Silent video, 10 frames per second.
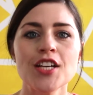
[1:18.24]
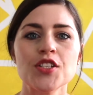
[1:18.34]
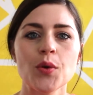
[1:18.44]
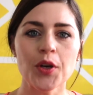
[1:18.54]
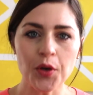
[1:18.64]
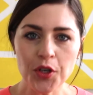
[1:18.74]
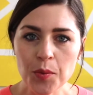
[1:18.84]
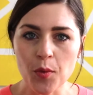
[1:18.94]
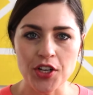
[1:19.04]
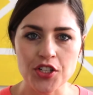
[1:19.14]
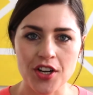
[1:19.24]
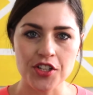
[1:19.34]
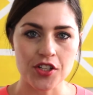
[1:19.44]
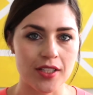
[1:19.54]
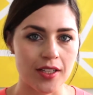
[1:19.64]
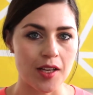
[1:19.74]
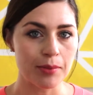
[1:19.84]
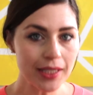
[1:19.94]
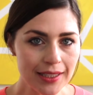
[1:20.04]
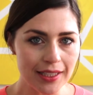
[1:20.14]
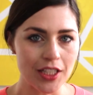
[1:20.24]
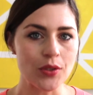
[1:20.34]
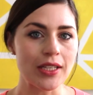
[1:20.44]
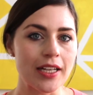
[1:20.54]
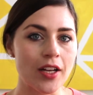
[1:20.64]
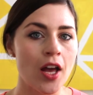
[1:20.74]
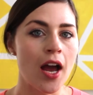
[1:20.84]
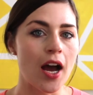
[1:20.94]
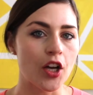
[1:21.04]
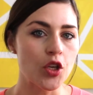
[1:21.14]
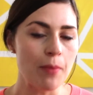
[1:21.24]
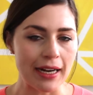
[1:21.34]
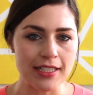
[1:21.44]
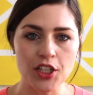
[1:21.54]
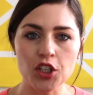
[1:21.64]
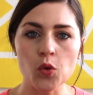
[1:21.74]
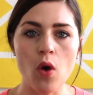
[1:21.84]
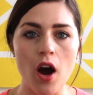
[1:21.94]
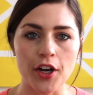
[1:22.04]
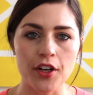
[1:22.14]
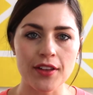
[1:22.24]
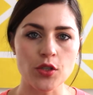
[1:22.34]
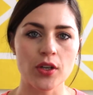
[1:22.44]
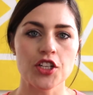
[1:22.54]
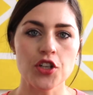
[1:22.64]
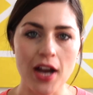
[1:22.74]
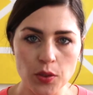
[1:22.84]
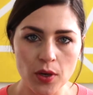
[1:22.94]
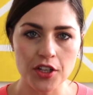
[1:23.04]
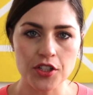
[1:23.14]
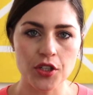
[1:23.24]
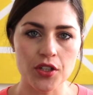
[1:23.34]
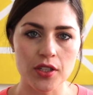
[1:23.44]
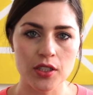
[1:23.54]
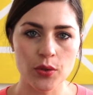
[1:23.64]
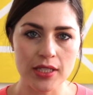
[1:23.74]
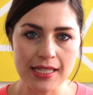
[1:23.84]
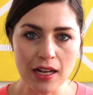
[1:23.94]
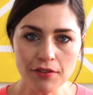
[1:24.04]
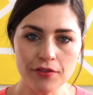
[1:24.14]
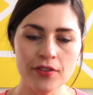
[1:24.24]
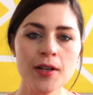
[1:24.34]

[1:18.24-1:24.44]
So in order to moisturize your skin completely, you need a humectant or water that's going to attract water to itself,